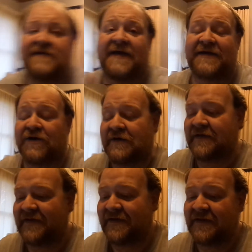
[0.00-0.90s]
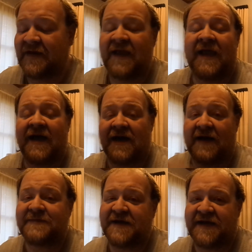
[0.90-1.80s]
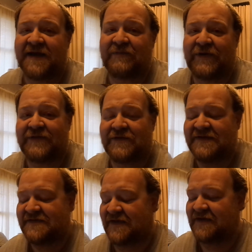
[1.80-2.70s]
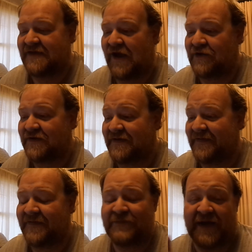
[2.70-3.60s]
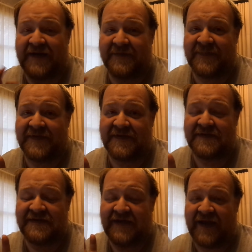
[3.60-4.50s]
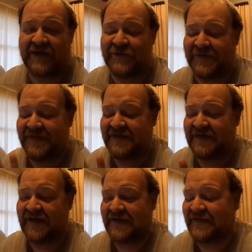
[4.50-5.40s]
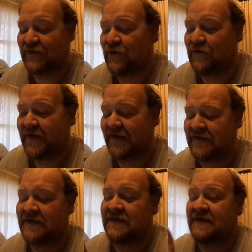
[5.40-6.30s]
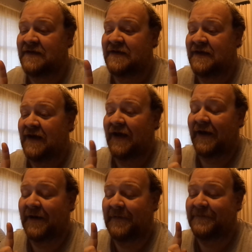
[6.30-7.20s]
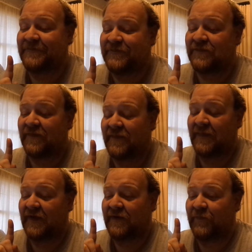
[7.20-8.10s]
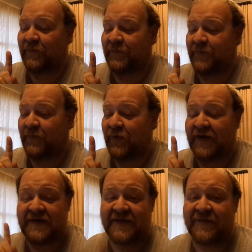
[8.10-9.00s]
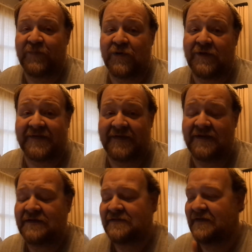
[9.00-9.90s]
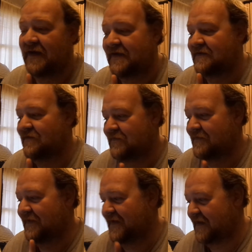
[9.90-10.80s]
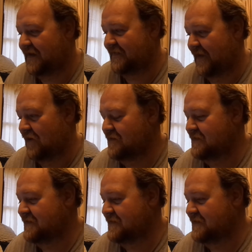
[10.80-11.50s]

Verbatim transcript: Okay, y'all, I'm taking a breather and sitting down because my hips and ankles and knees are hurting. Um, but it's progressing and getting there.